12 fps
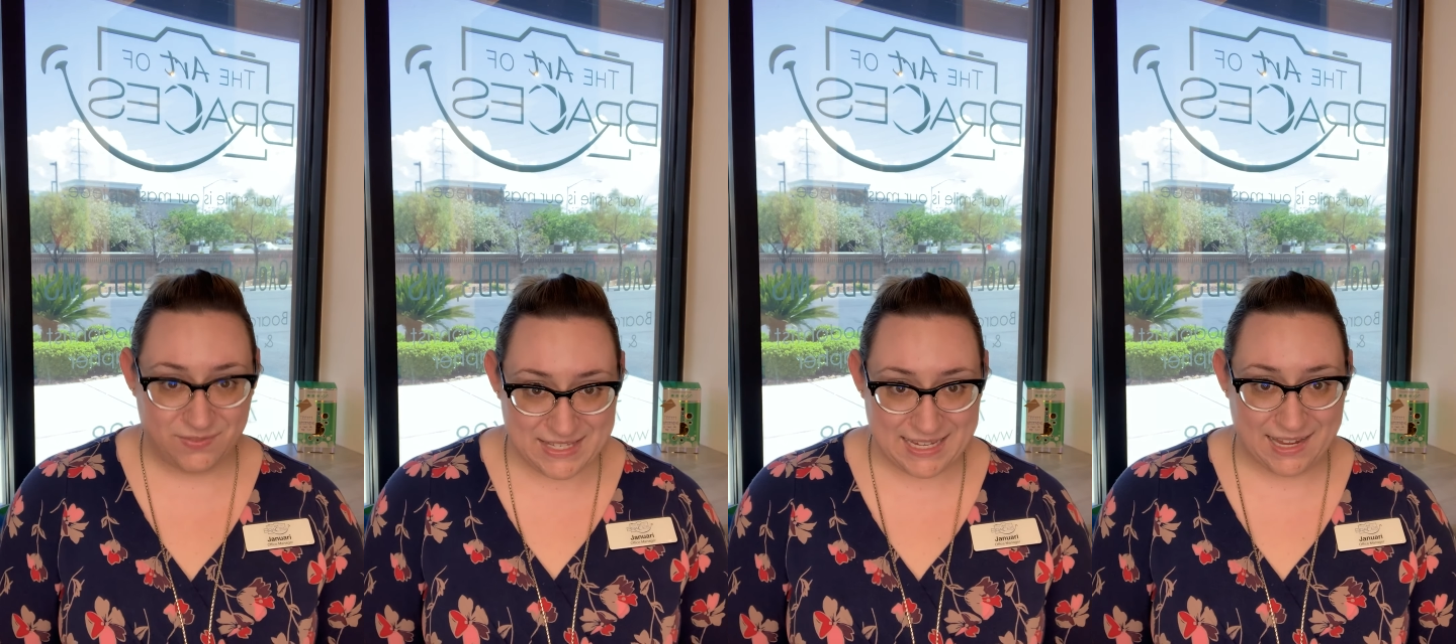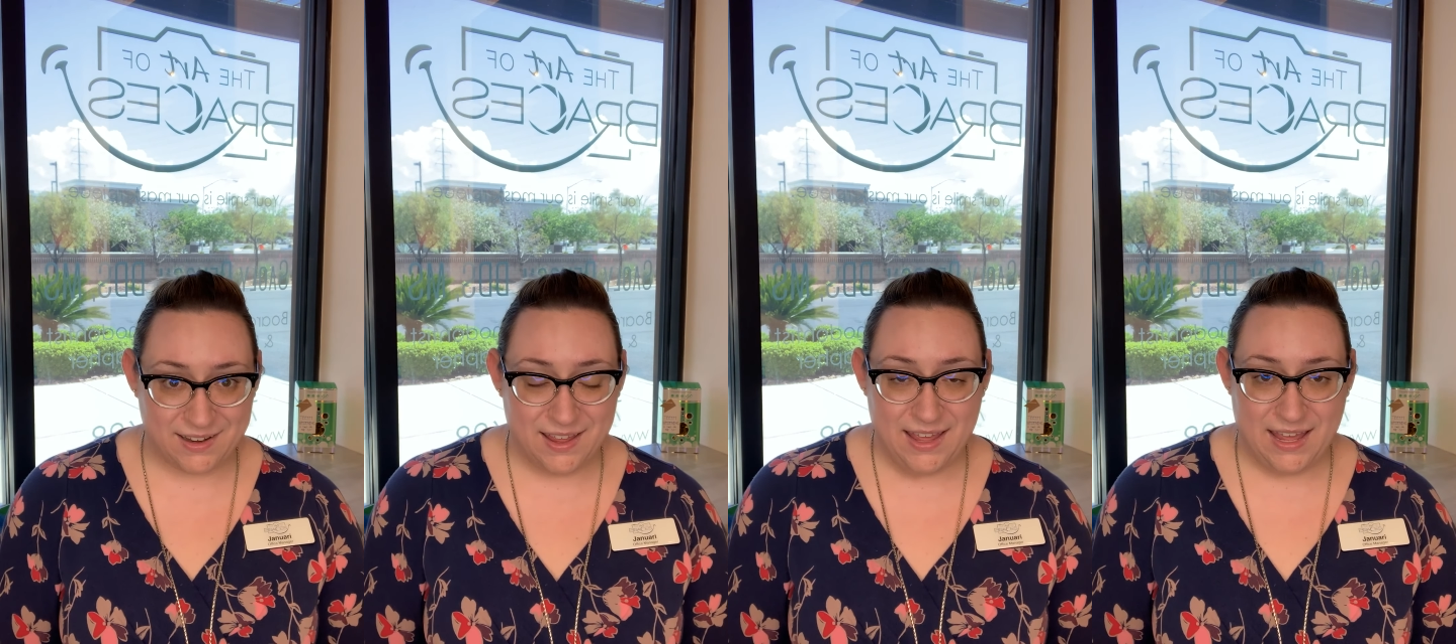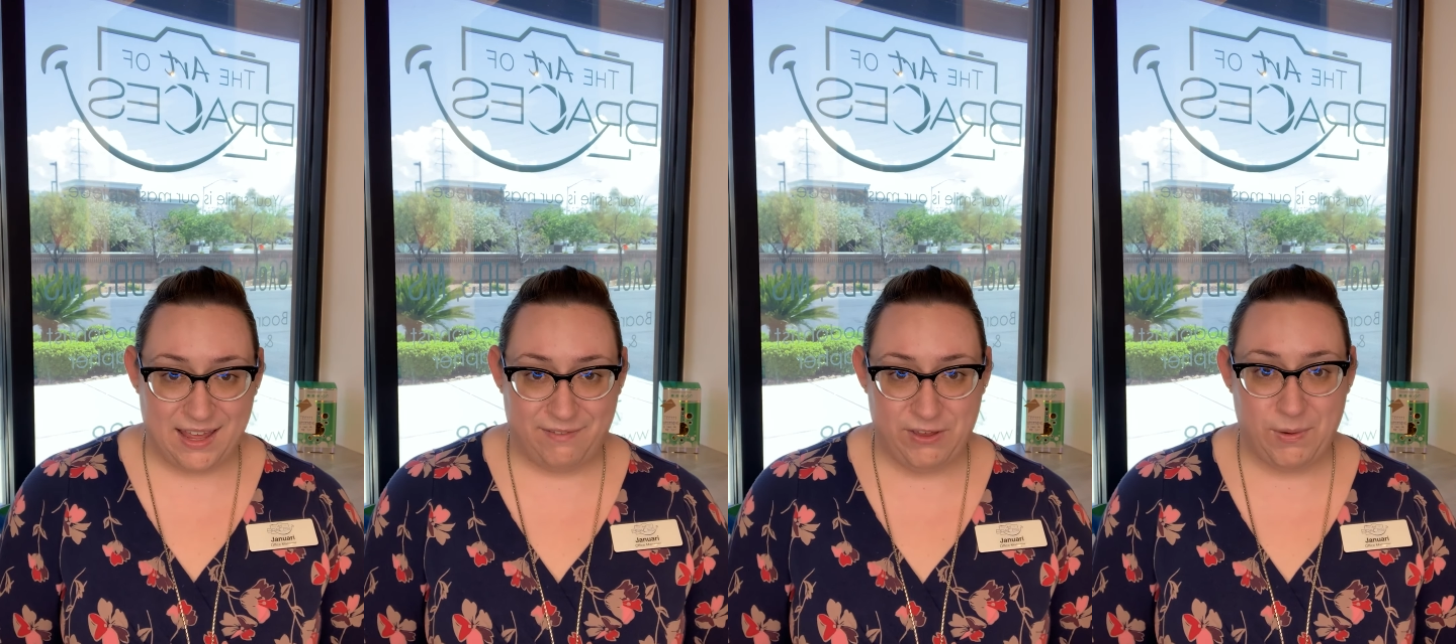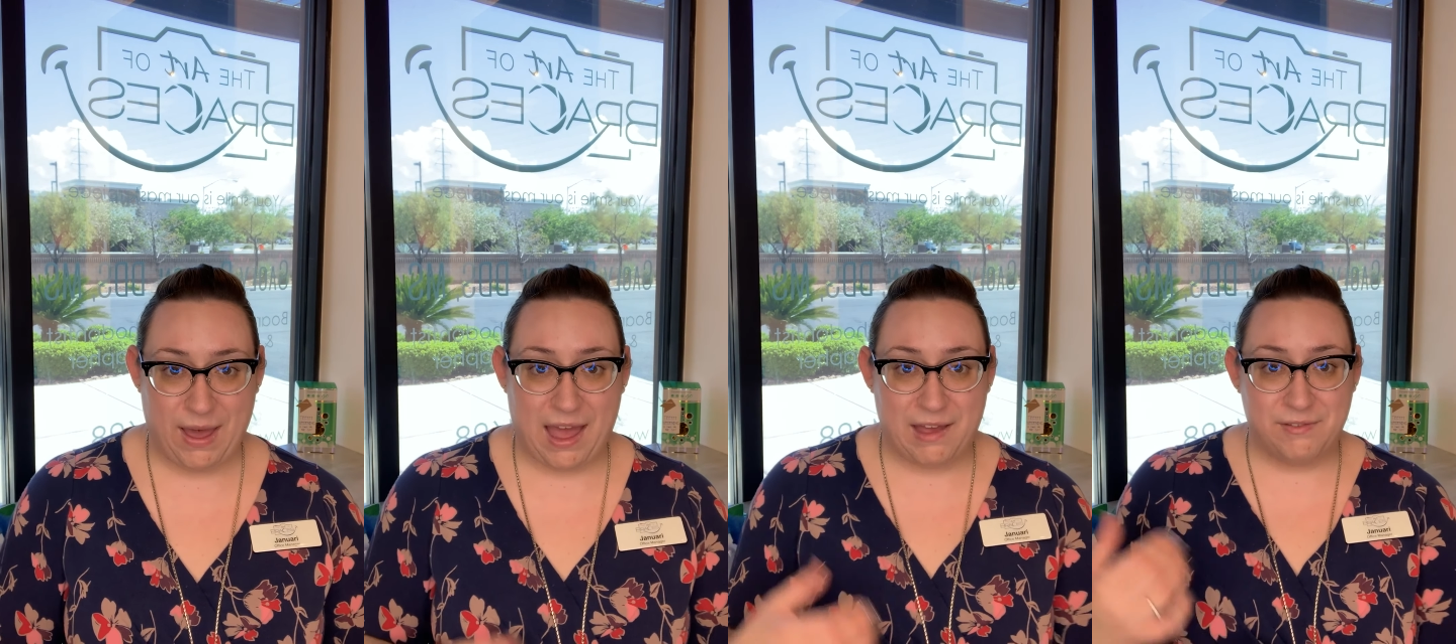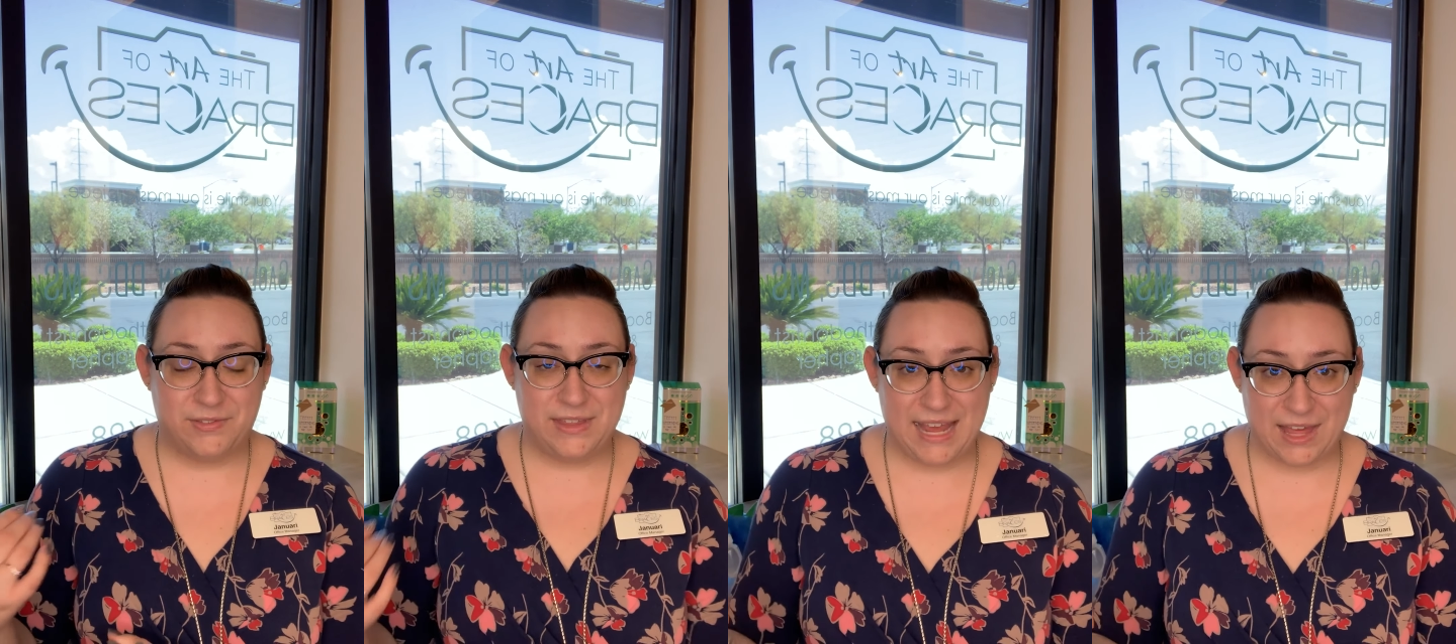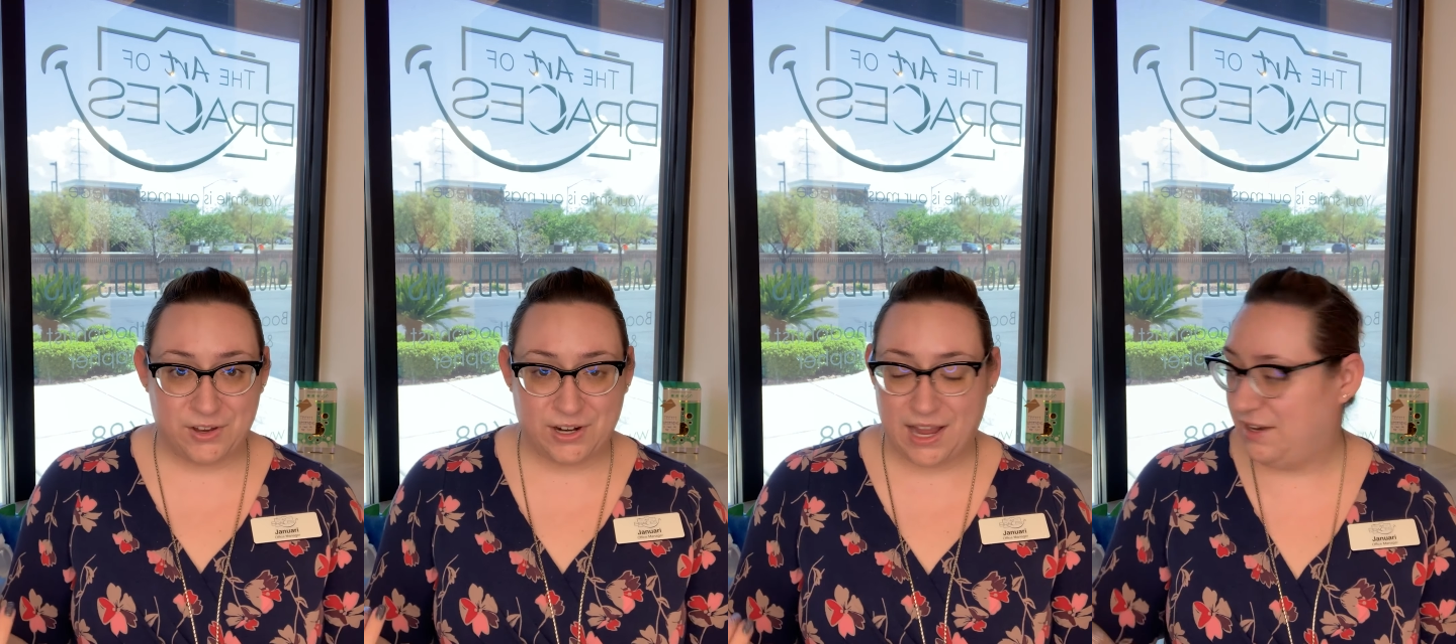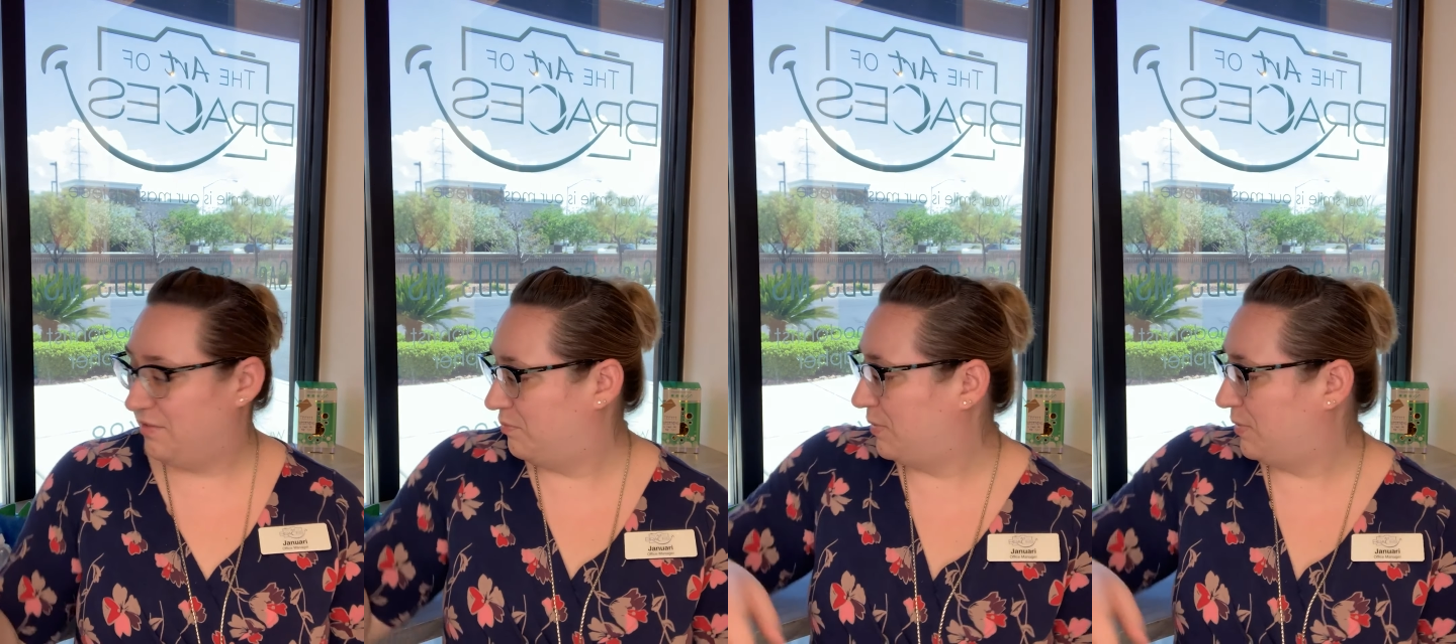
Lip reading: visit. If you have the other kind of